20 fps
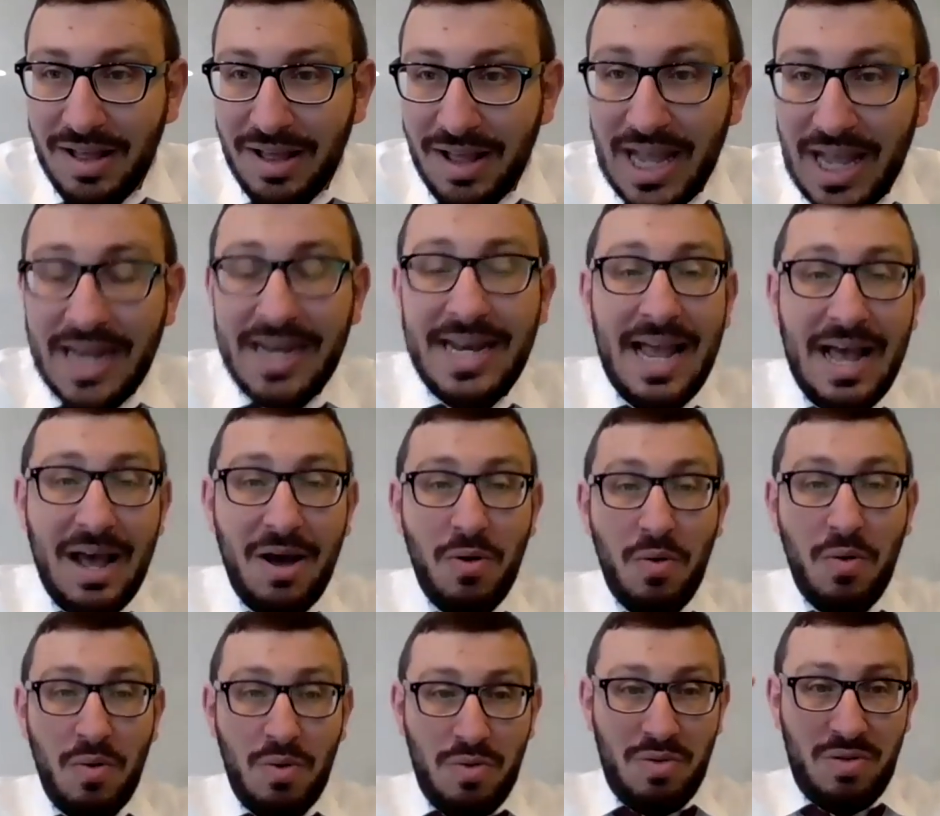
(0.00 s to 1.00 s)
And now
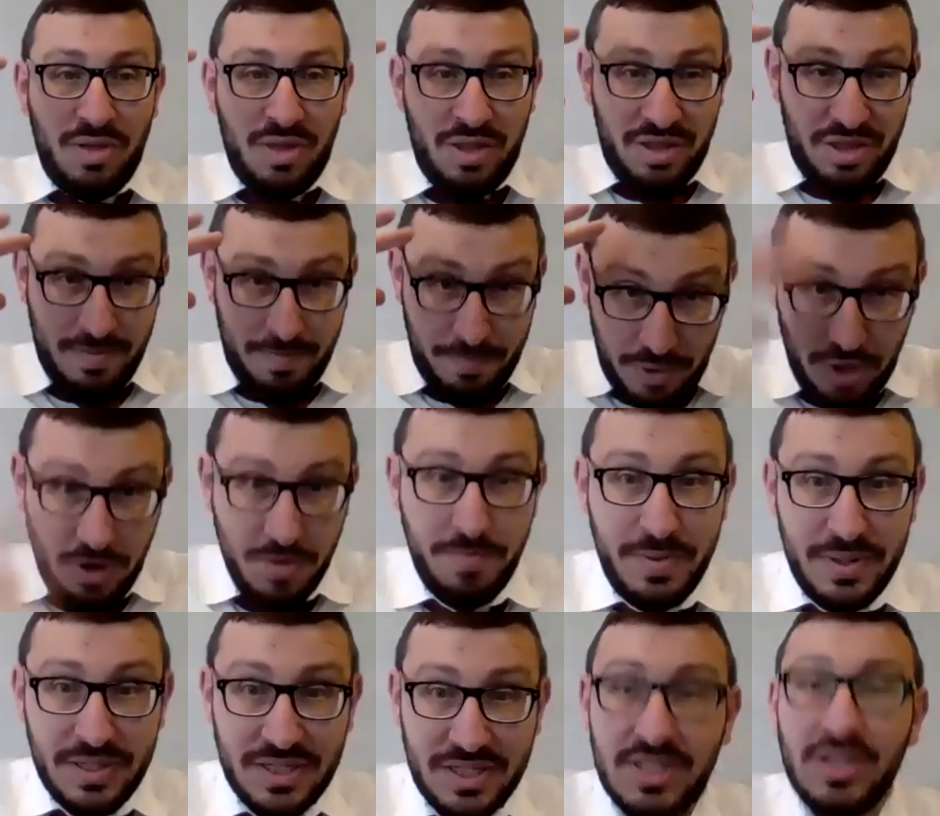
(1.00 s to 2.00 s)
the
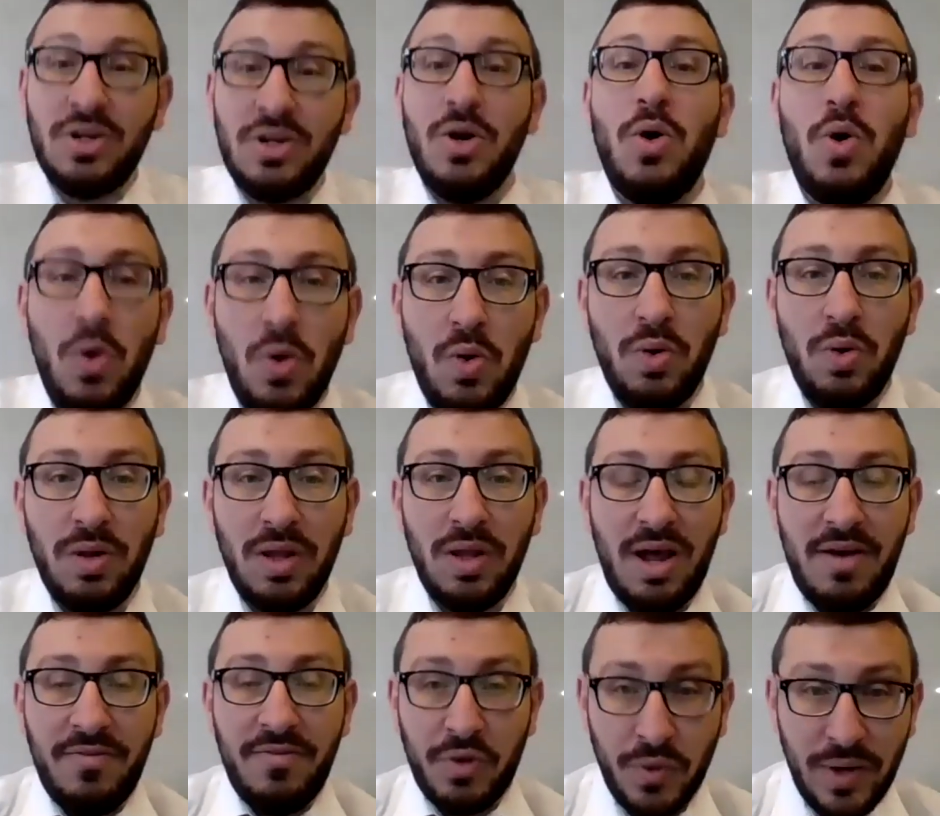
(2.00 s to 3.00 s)
purpose, the goal
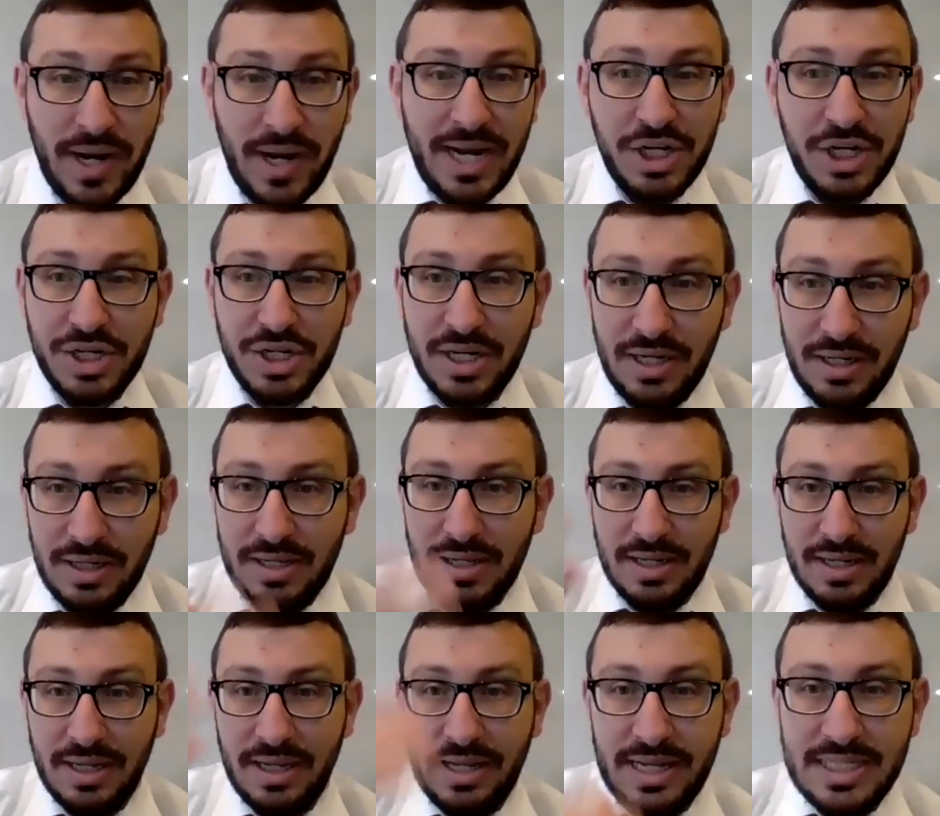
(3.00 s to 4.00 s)
of creation
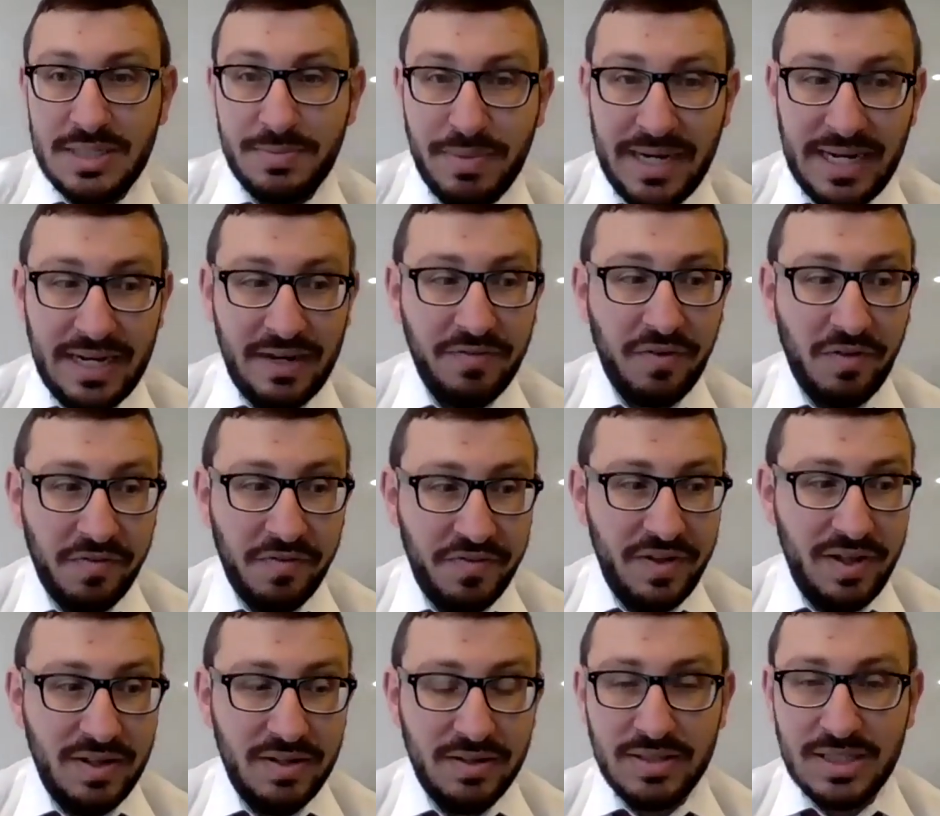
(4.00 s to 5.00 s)
is being
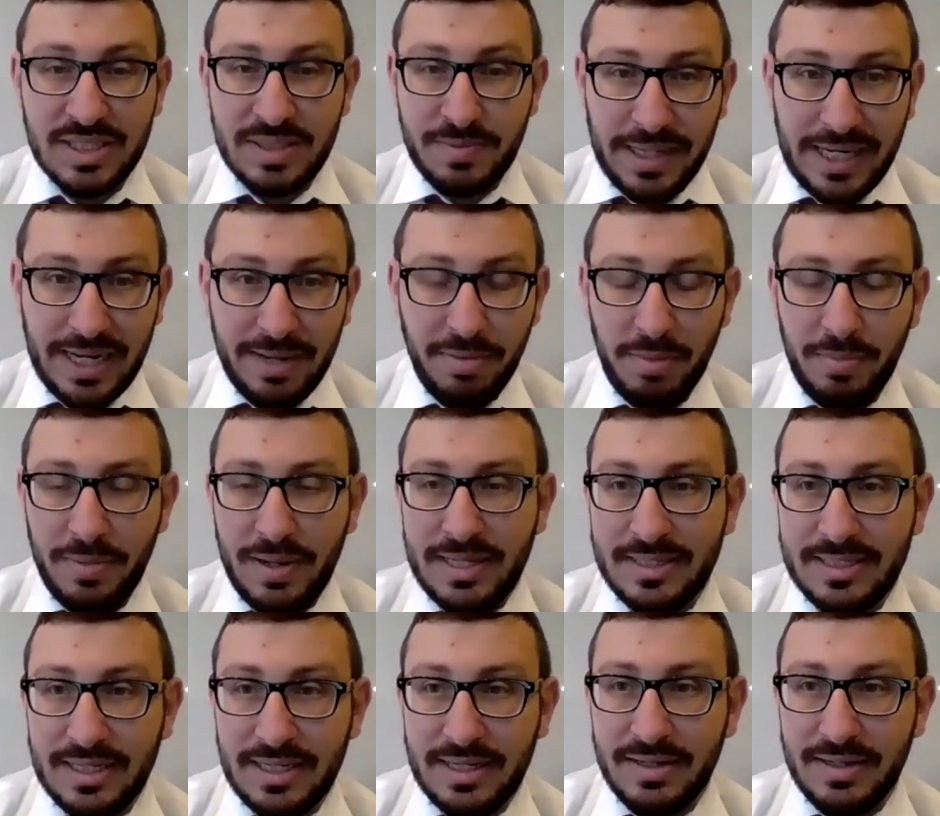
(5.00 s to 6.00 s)
fulfilled, is being
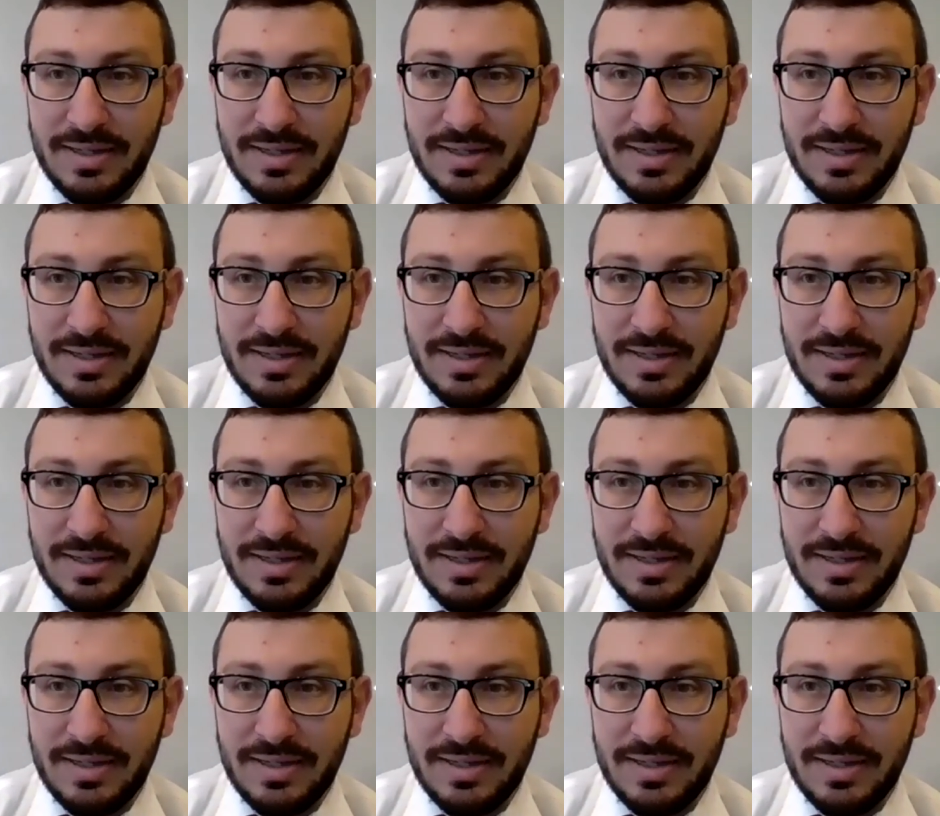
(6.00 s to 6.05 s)
implemented.